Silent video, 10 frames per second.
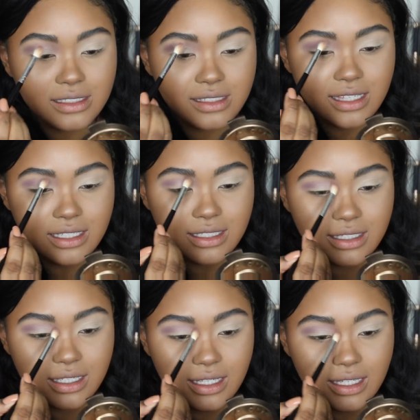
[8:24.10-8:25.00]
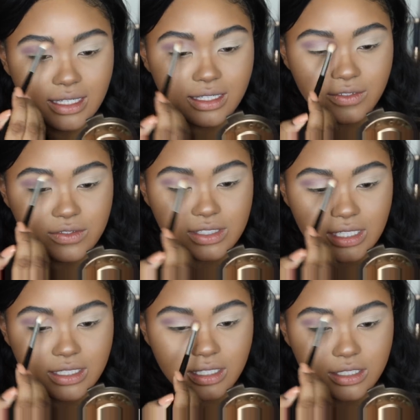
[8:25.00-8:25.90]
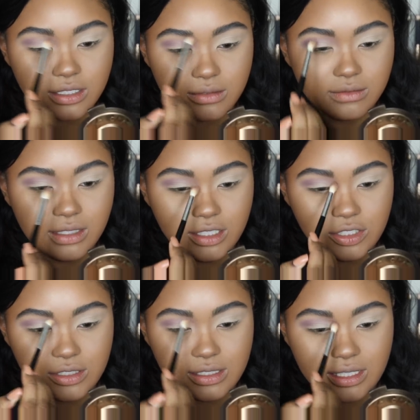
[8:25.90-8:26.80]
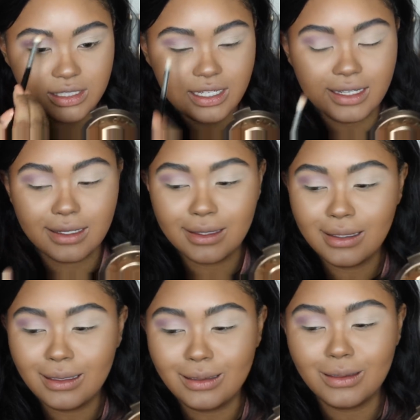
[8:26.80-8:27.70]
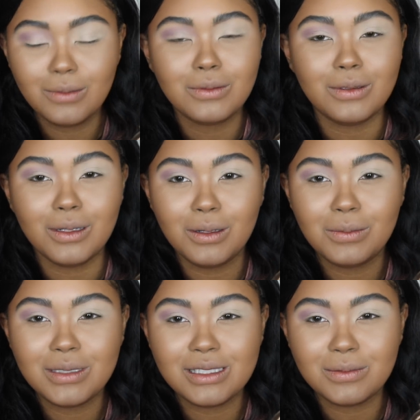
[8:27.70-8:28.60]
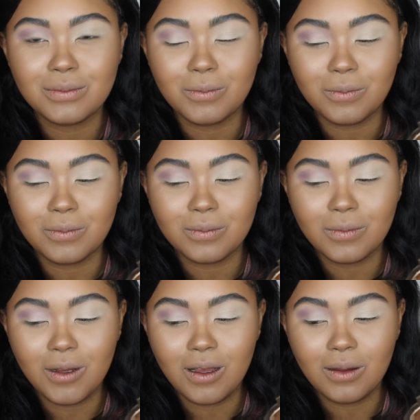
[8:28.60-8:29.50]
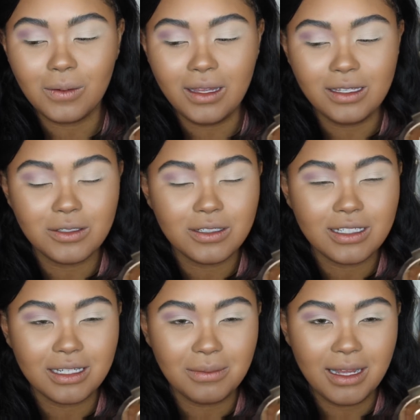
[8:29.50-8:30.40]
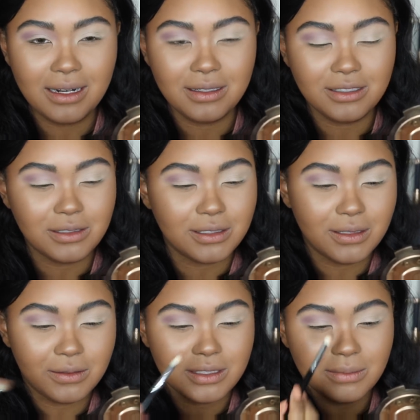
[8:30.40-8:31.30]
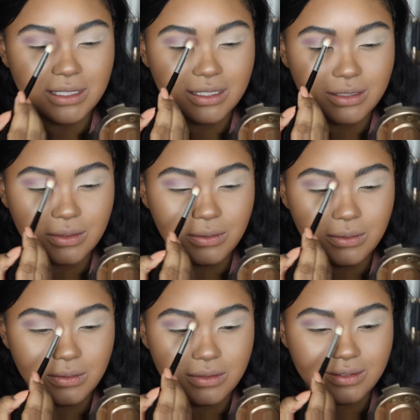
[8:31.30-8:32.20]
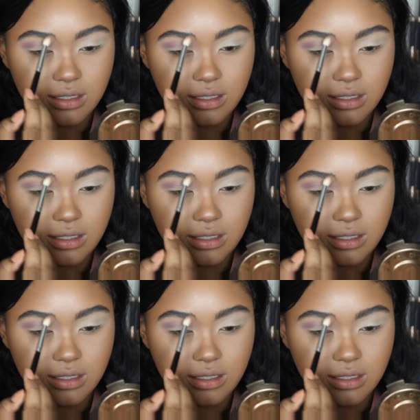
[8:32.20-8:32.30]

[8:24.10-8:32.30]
I just think it gives like a interesting, like, you don't know what's interesting about it. You just know something looks cool.